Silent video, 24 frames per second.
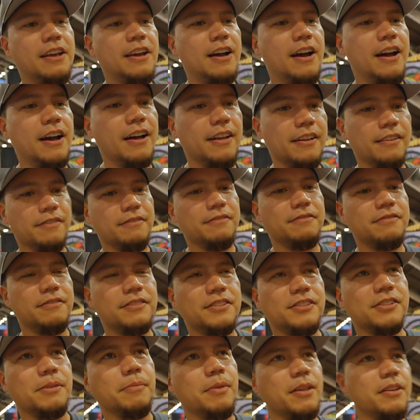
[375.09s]
Uh,
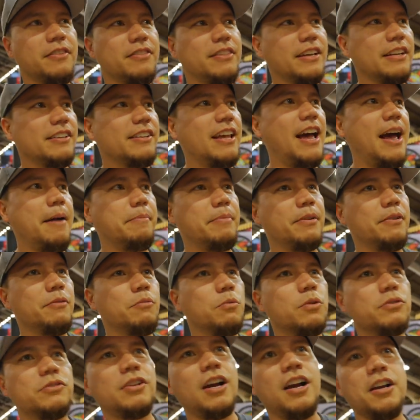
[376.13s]
some other things happened.
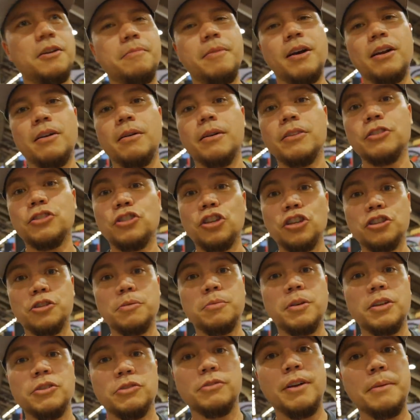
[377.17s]
We'll talk about it on the
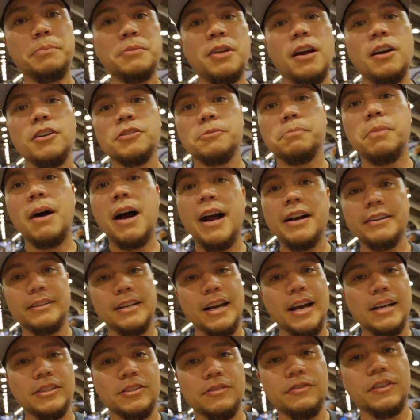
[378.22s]
Searchables Reptiles podcast.